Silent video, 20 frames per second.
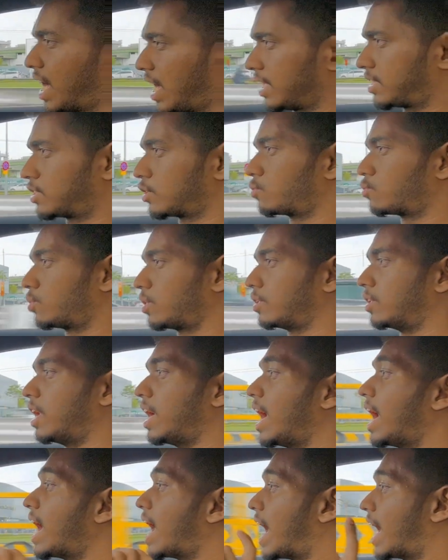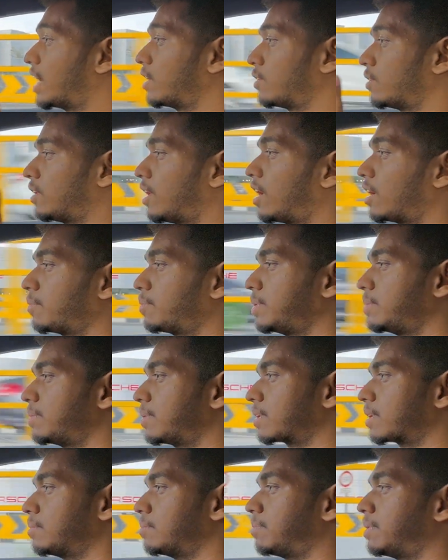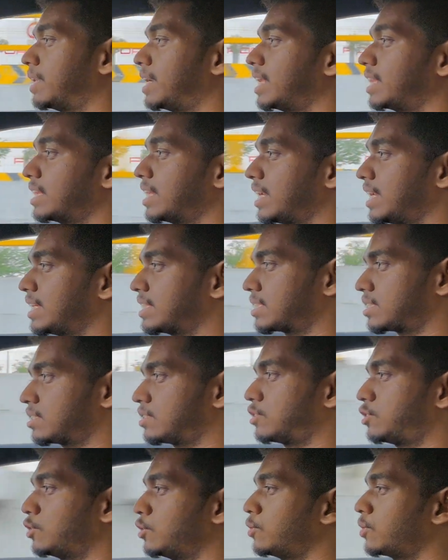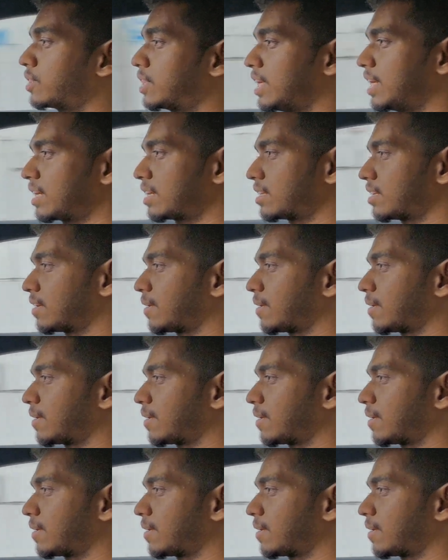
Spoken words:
it's a real, I know a lot of people complain that it's too thick.